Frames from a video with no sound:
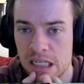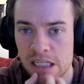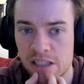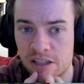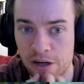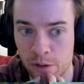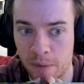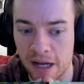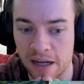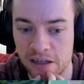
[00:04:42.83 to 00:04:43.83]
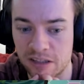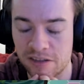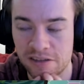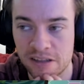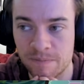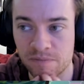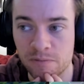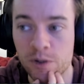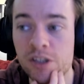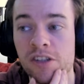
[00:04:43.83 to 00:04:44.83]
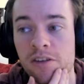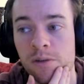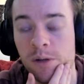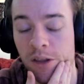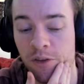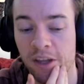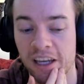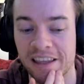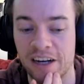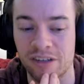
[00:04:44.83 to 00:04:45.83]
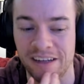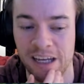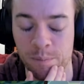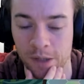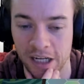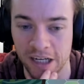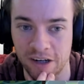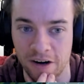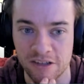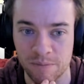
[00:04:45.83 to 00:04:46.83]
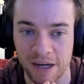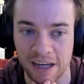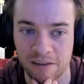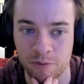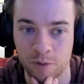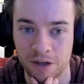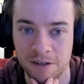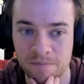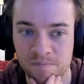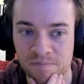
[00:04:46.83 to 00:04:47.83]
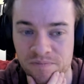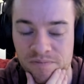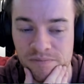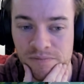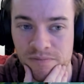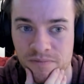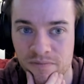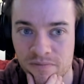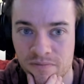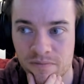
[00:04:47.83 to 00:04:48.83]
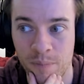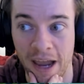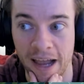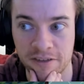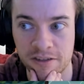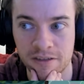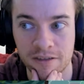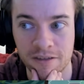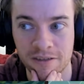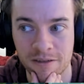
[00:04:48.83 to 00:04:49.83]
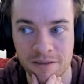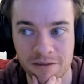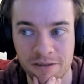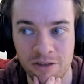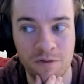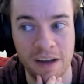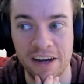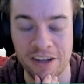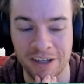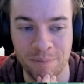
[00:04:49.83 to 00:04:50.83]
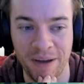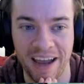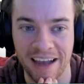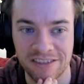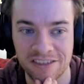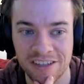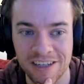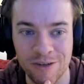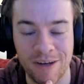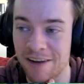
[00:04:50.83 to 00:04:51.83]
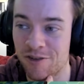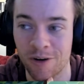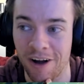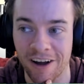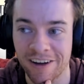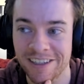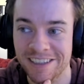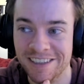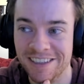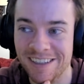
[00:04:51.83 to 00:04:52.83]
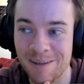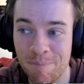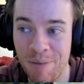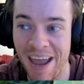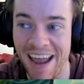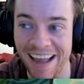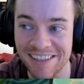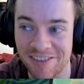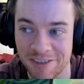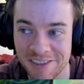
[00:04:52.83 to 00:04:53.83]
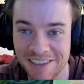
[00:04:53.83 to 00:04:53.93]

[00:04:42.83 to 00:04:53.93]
Secret Box, which is also another thing that I should keep cards in my hand for. Pass. You've got nothing. Pass. You can't draw. Pass.